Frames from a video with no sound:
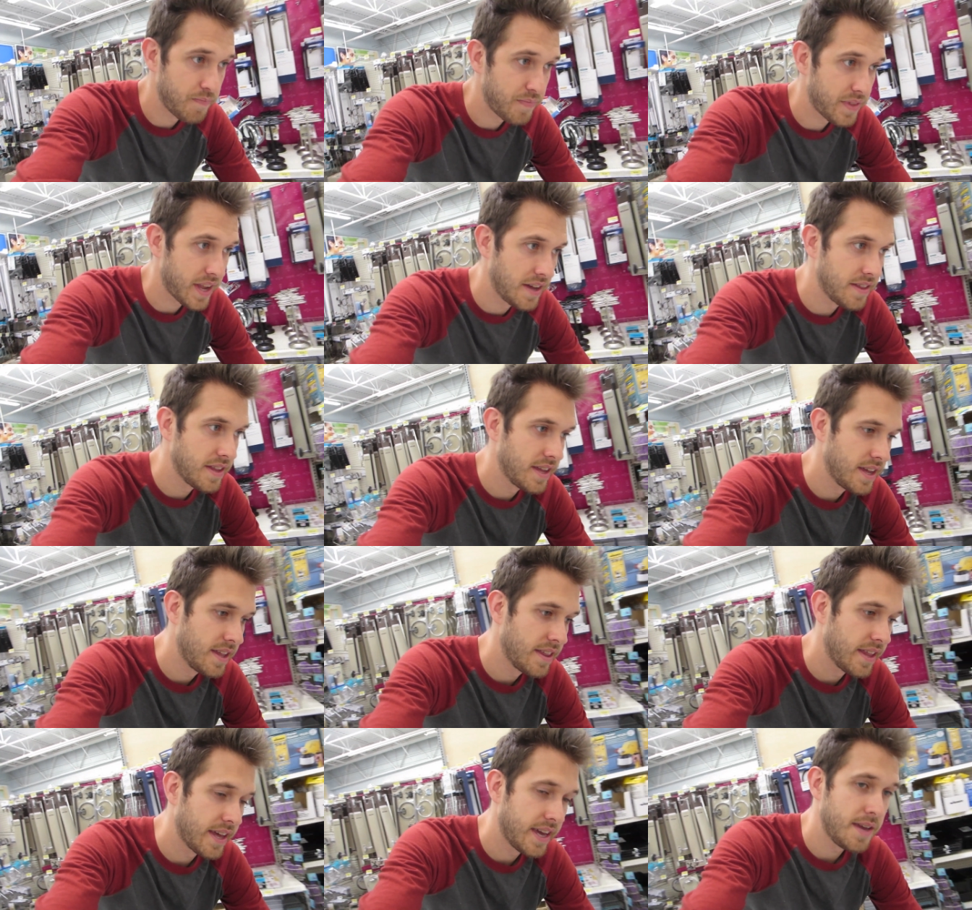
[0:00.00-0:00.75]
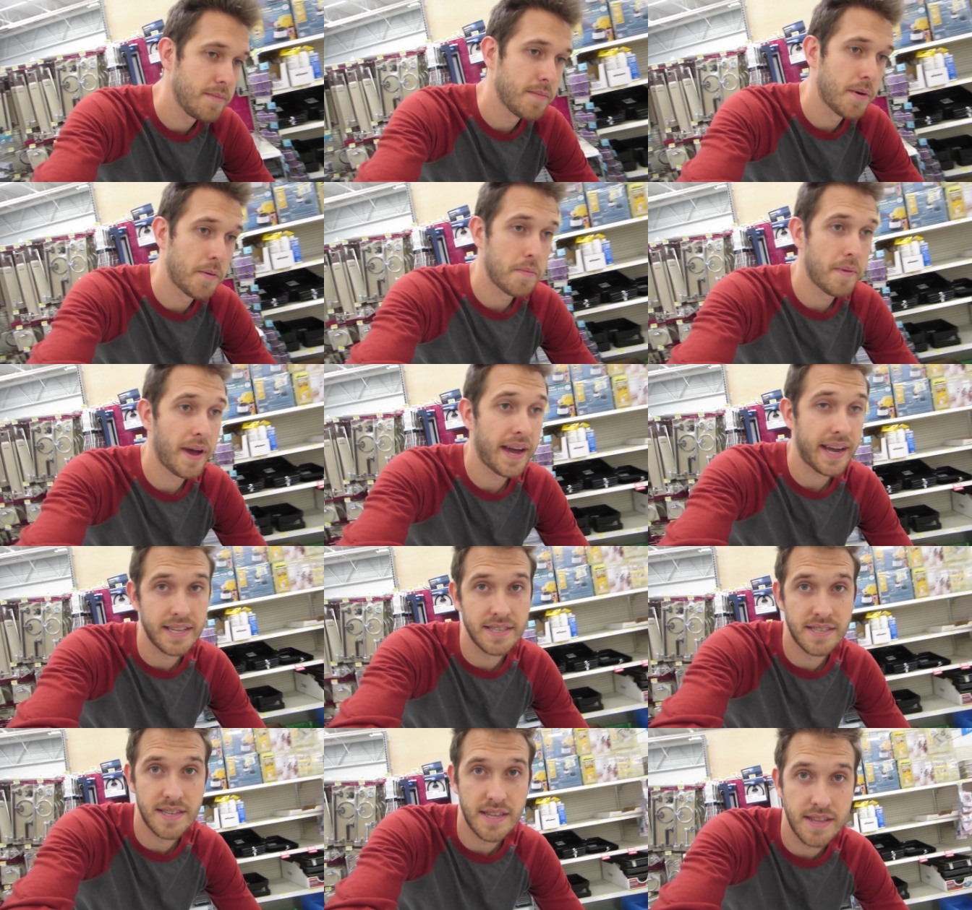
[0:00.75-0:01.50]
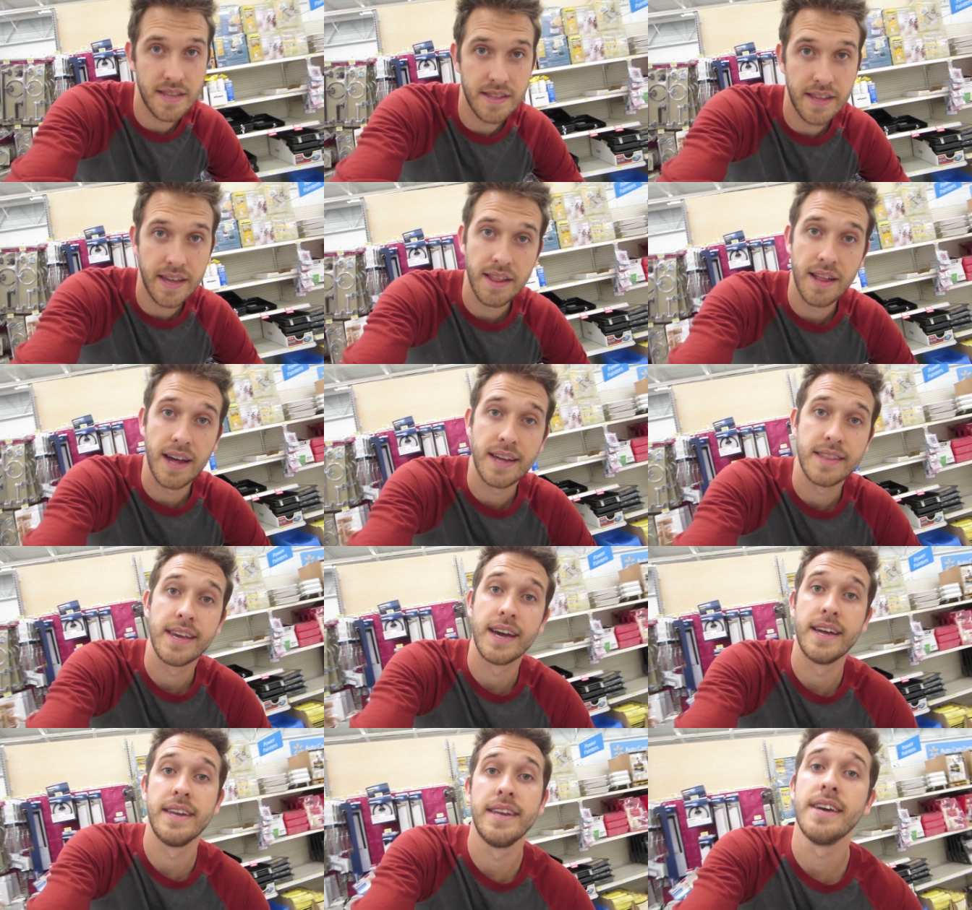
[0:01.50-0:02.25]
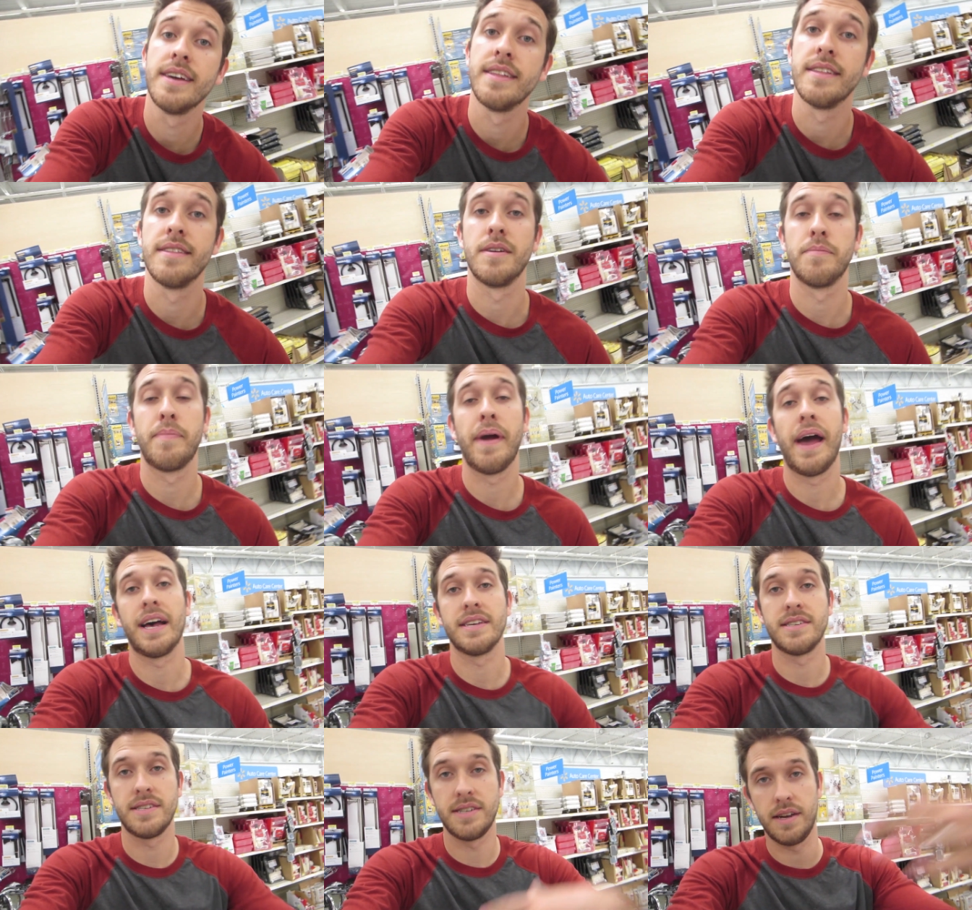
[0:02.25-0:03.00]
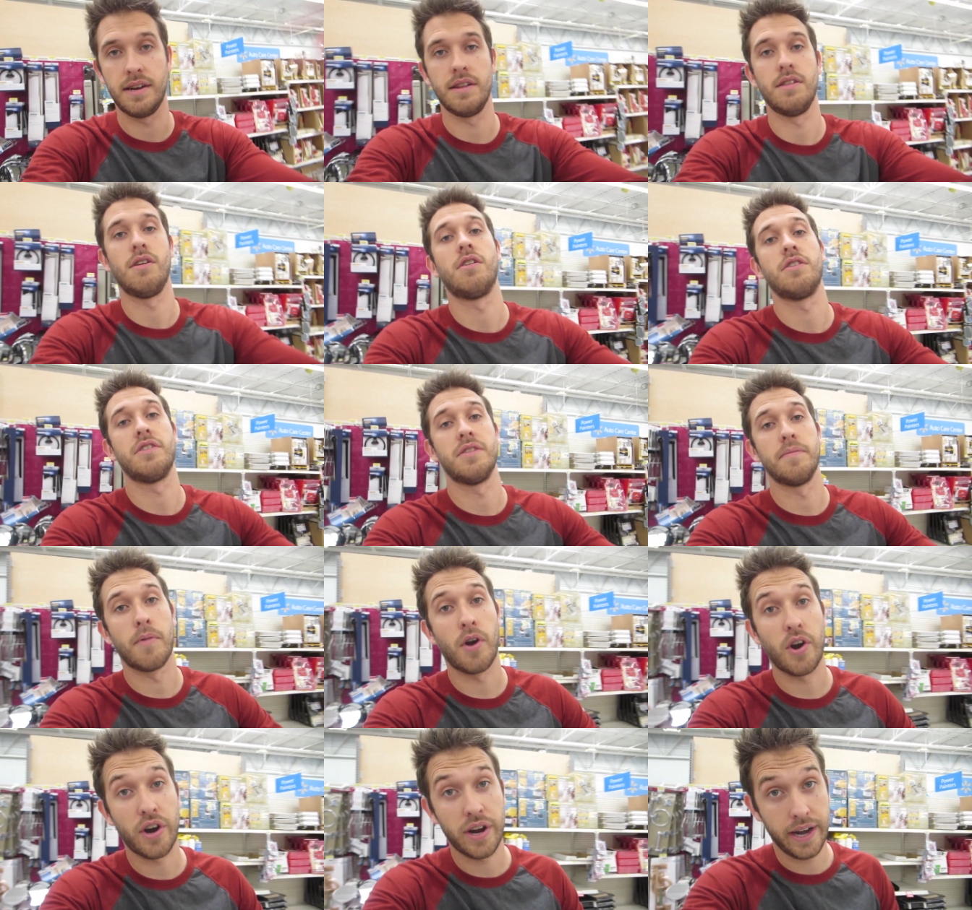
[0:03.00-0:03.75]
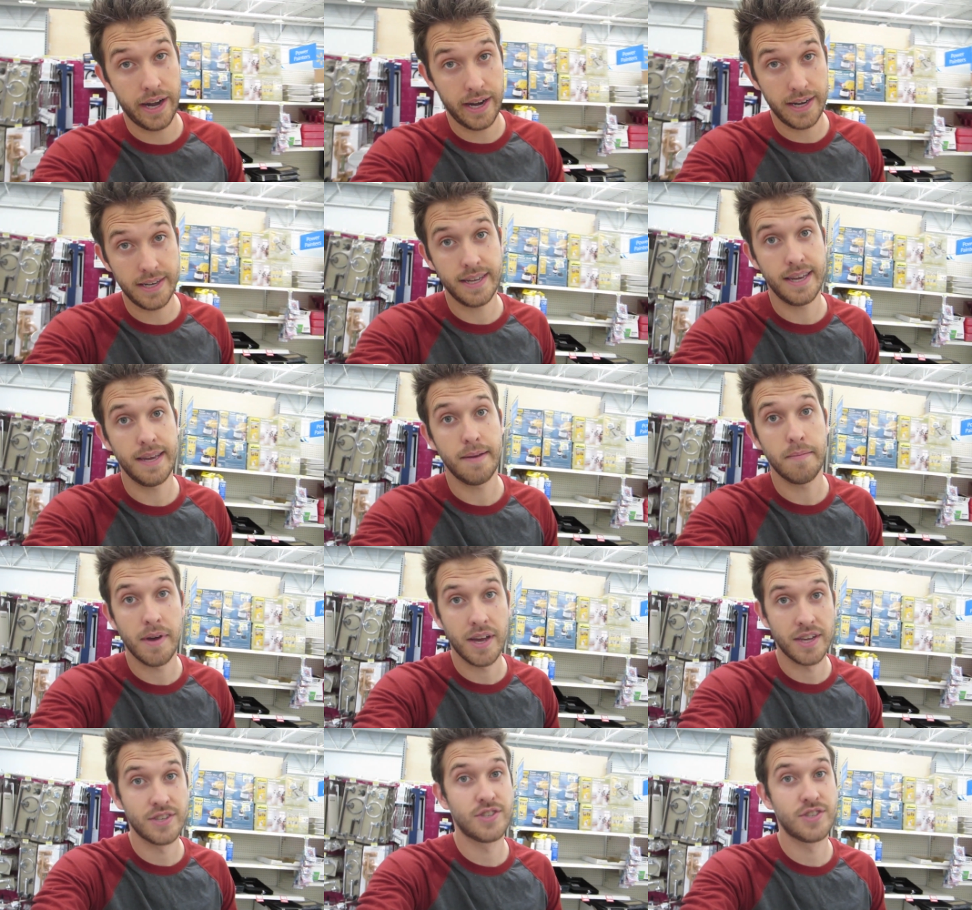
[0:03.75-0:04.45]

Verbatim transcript: and then they emailed me back and said that they liked the idea and they're passing it along to the marketing team.